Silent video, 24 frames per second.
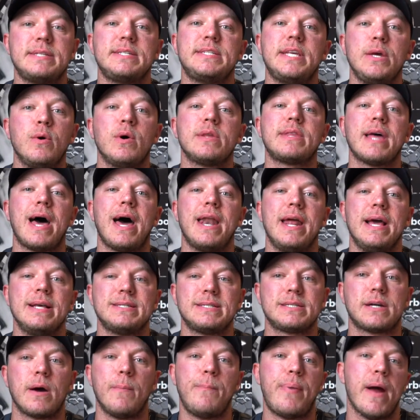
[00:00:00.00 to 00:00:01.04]
See what that is
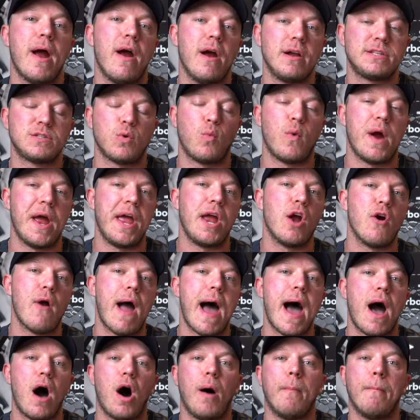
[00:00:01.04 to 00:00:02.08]
and compare it to where you're
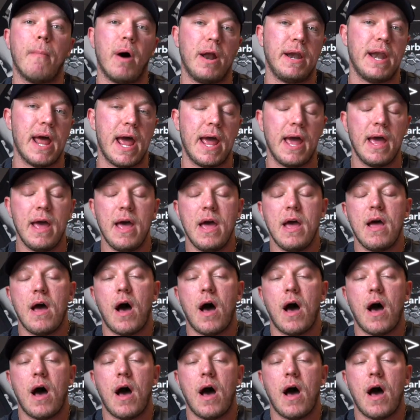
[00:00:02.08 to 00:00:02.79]
at on Monday.